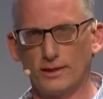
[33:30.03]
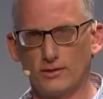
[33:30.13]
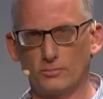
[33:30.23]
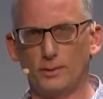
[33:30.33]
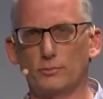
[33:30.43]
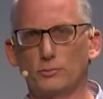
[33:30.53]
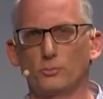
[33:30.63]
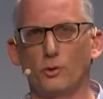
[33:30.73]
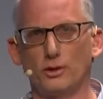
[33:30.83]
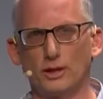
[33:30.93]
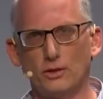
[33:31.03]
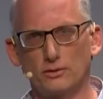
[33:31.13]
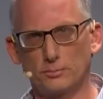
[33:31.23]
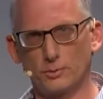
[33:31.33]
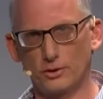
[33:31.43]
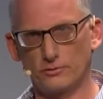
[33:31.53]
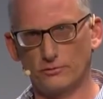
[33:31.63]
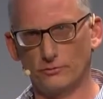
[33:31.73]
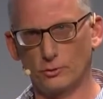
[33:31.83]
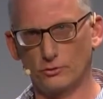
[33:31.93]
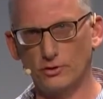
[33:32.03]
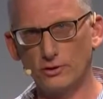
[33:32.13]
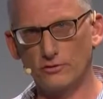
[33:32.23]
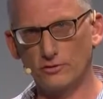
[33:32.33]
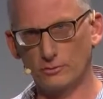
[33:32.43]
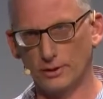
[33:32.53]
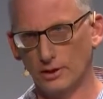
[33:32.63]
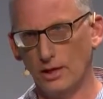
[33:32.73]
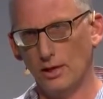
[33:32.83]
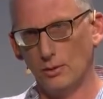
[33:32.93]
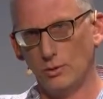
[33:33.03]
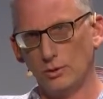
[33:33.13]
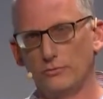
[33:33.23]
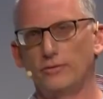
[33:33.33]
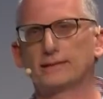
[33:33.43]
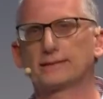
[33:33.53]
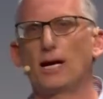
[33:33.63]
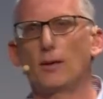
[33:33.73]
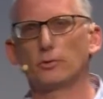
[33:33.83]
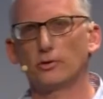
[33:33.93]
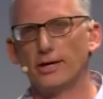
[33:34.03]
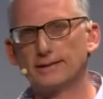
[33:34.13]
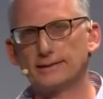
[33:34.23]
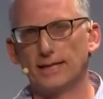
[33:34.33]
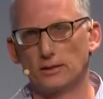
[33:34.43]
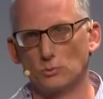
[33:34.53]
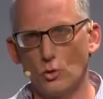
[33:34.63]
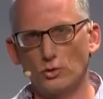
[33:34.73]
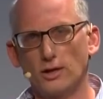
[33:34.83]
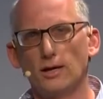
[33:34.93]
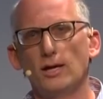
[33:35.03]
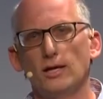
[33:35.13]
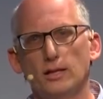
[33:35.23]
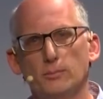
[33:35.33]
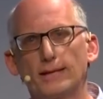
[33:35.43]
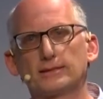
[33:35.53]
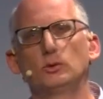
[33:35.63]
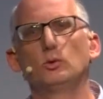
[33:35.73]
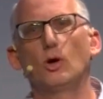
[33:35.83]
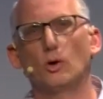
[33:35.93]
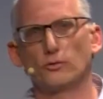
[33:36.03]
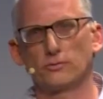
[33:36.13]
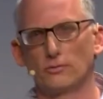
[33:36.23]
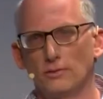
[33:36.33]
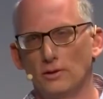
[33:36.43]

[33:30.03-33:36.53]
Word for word: And as Ben was pointing out, the products of photosynthesis, when, when you fix carbon dioxide and water, it makes glucose.